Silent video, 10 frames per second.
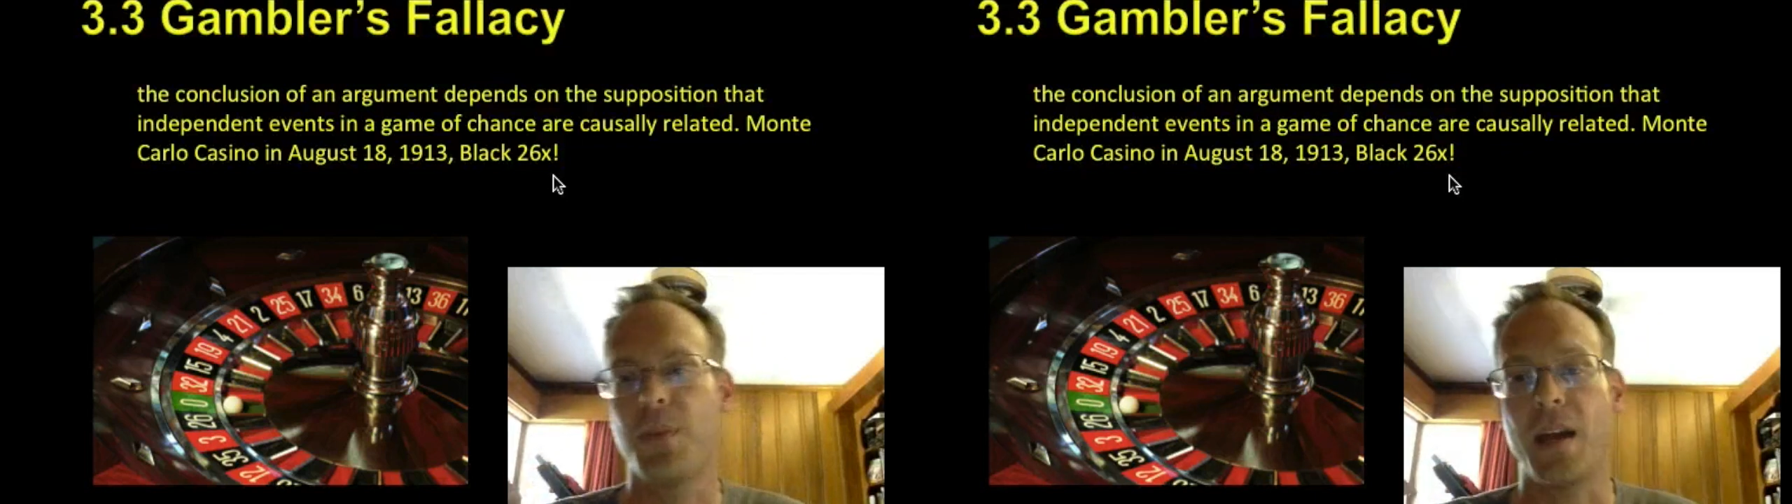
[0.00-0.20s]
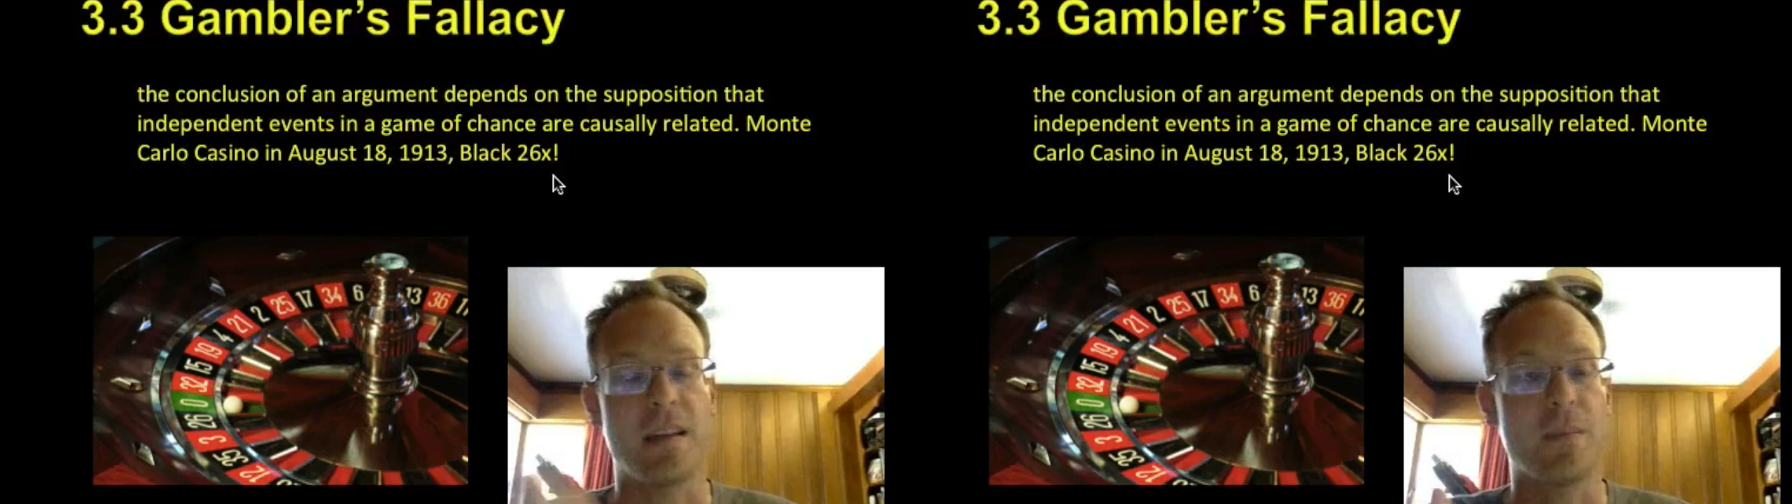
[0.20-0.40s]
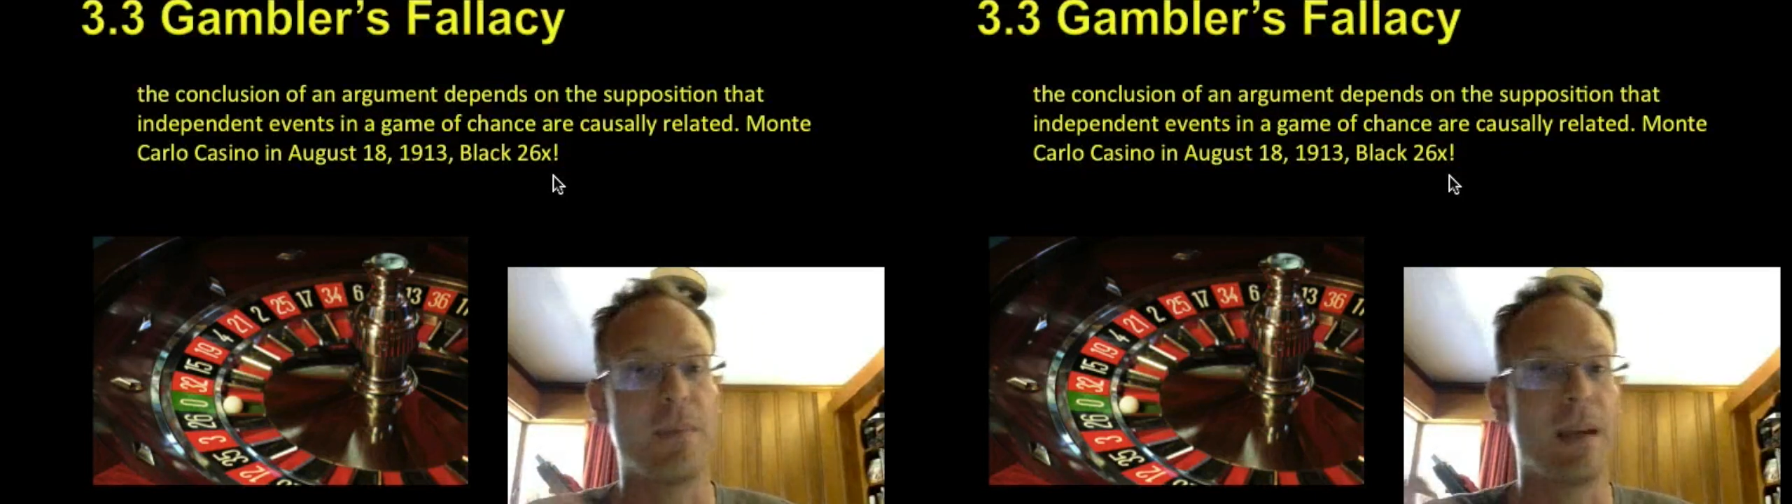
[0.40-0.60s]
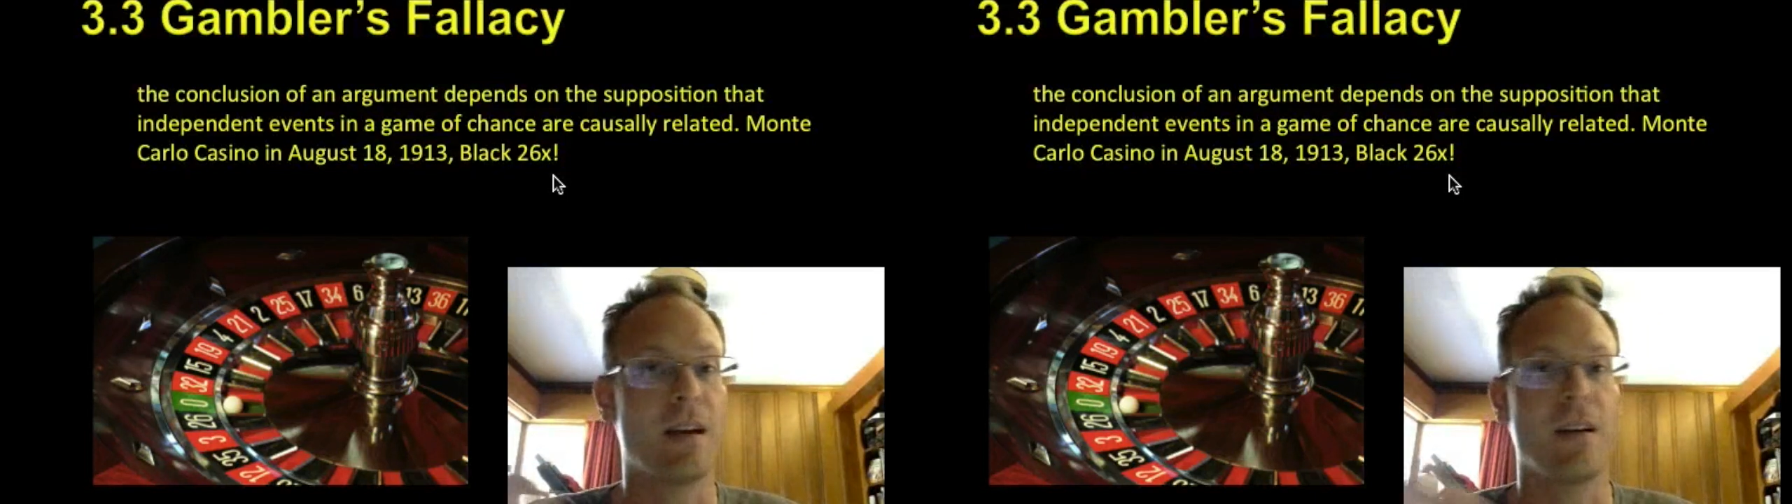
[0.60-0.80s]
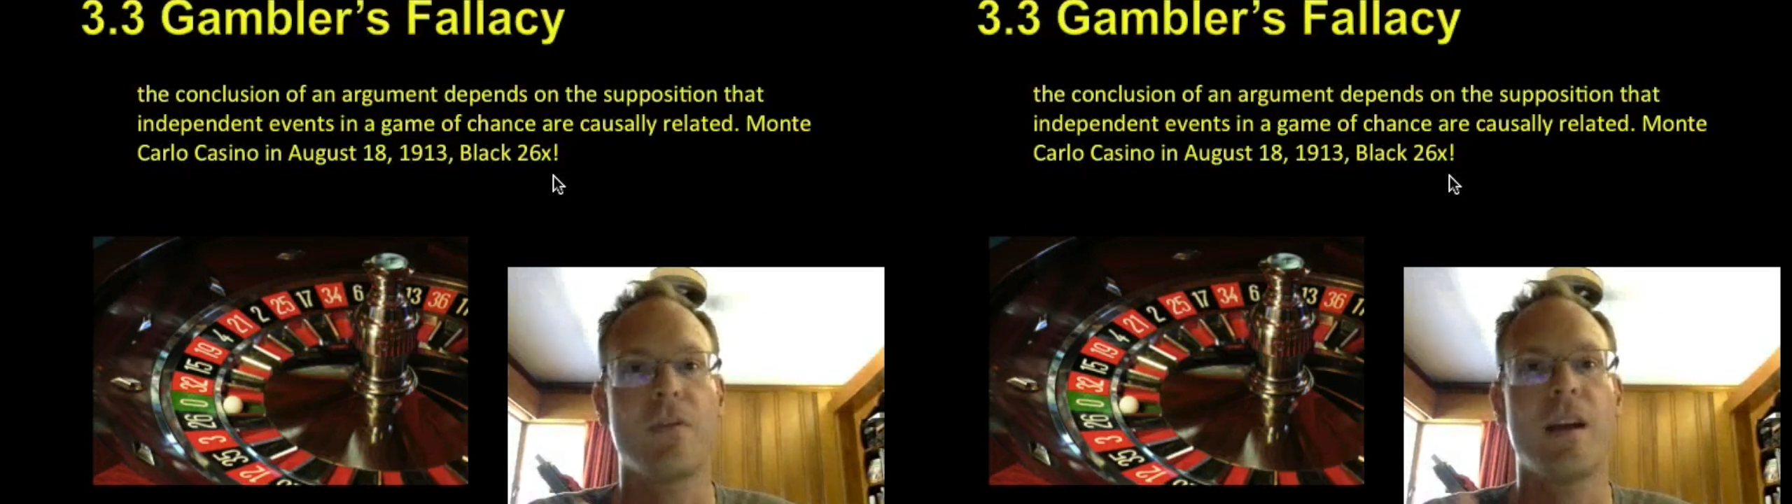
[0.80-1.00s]
betting big
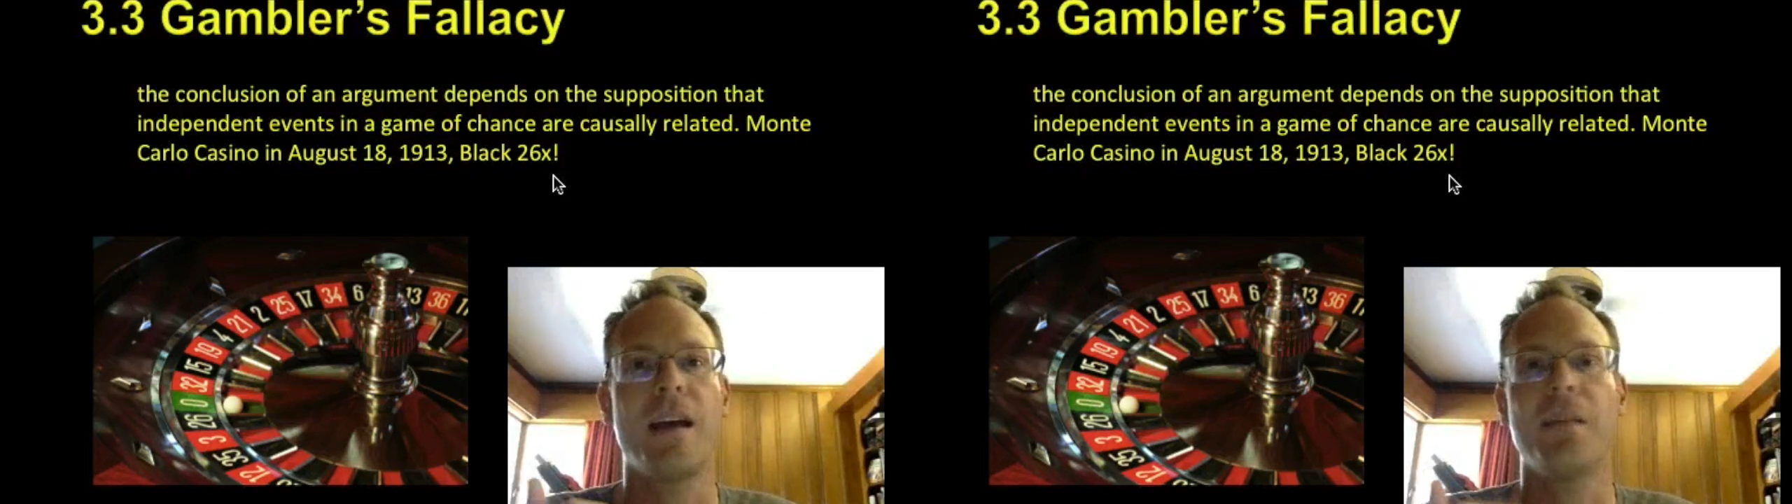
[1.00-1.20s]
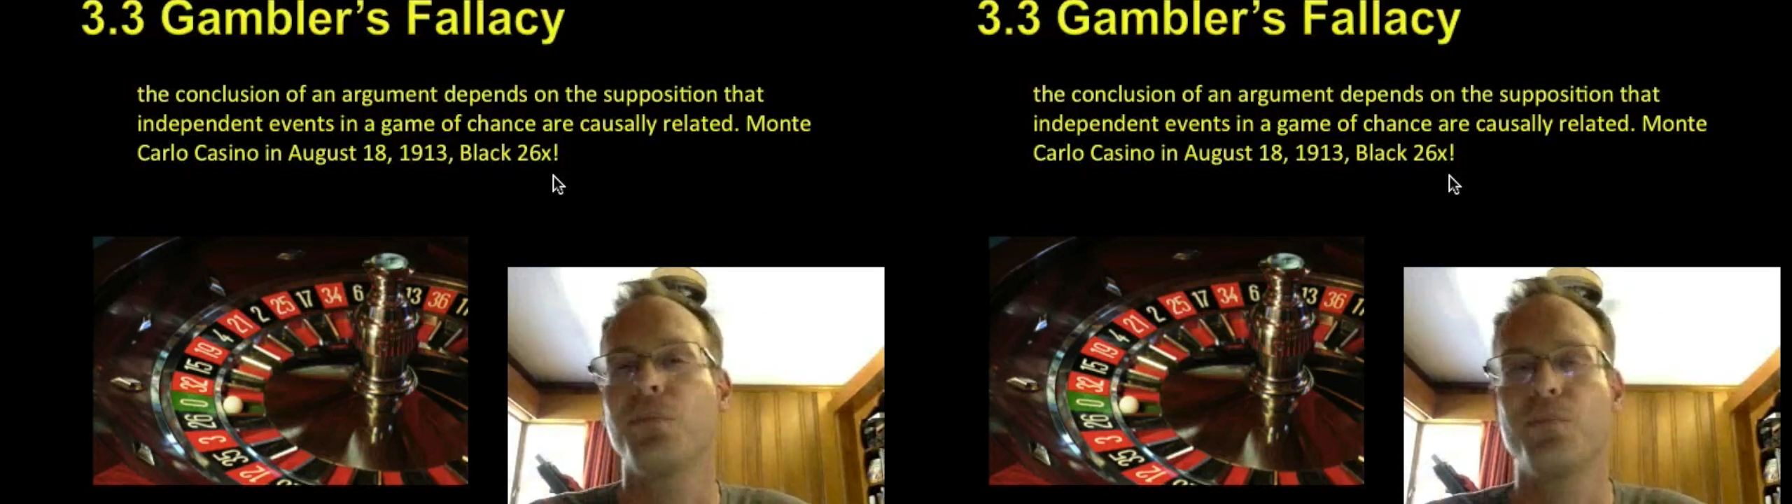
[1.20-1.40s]
on red.